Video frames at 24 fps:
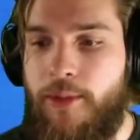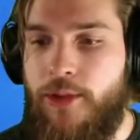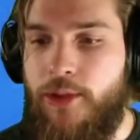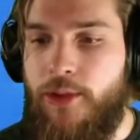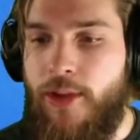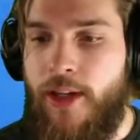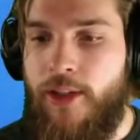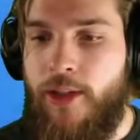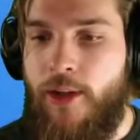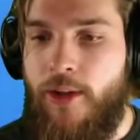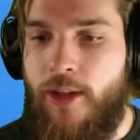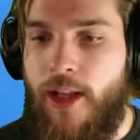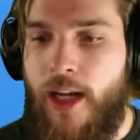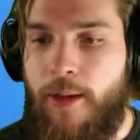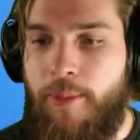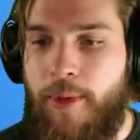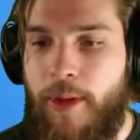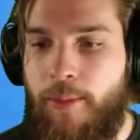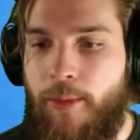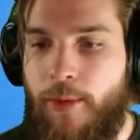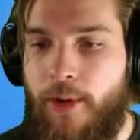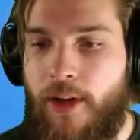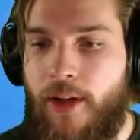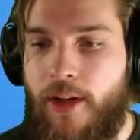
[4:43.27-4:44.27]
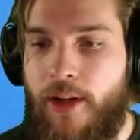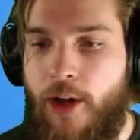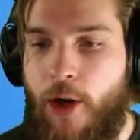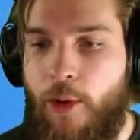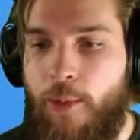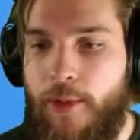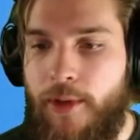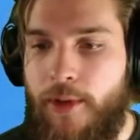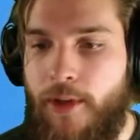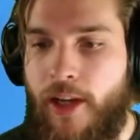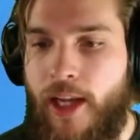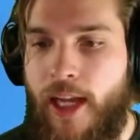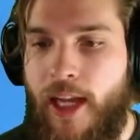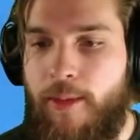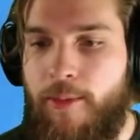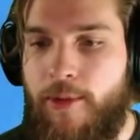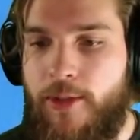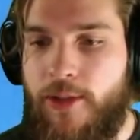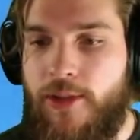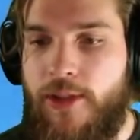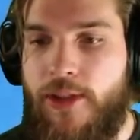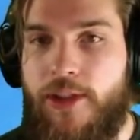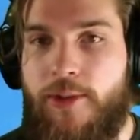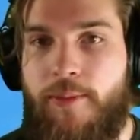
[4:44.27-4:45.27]
So I know a lot of people are going to open their game and
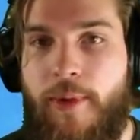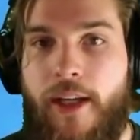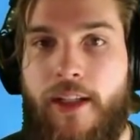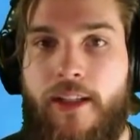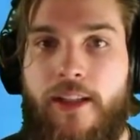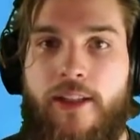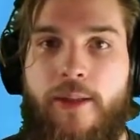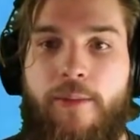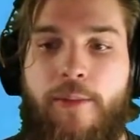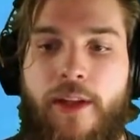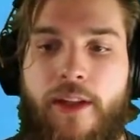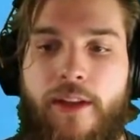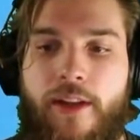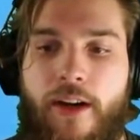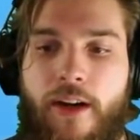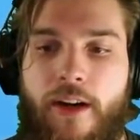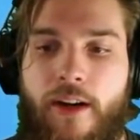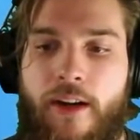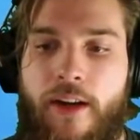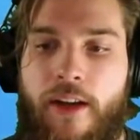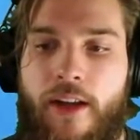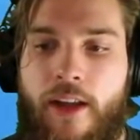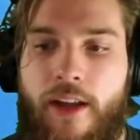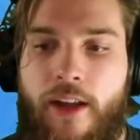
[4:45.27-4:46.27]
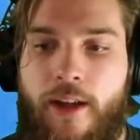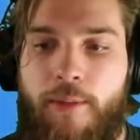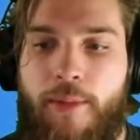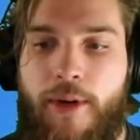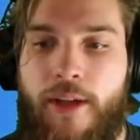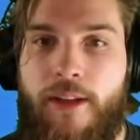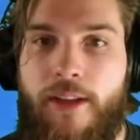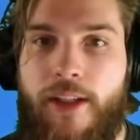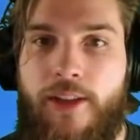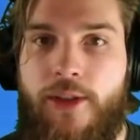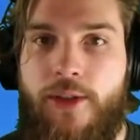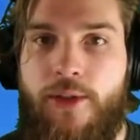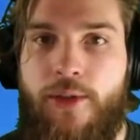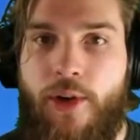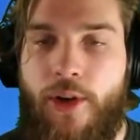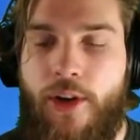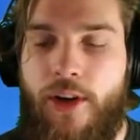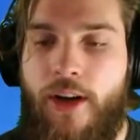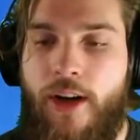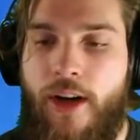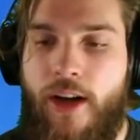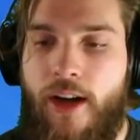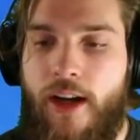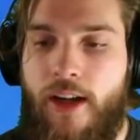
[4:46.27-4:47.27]
just expect it to be there, but unless you turn
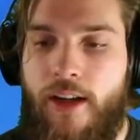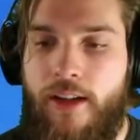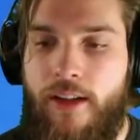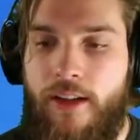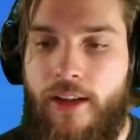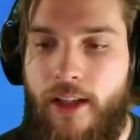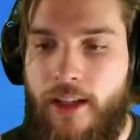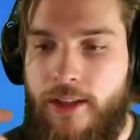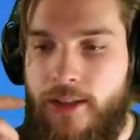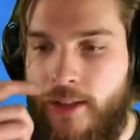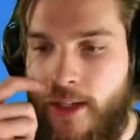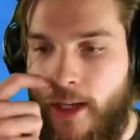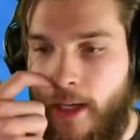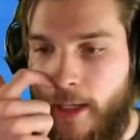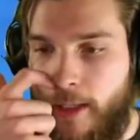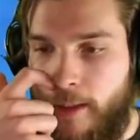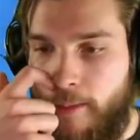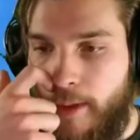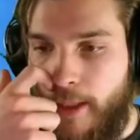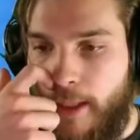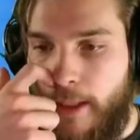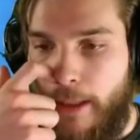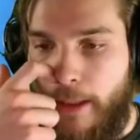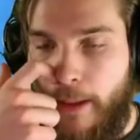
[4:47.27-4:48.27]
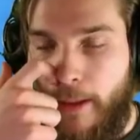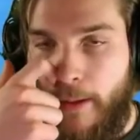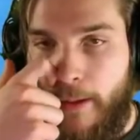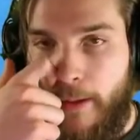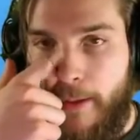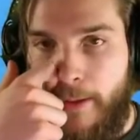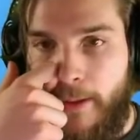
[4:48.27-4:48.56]
it on, it's not going to be there.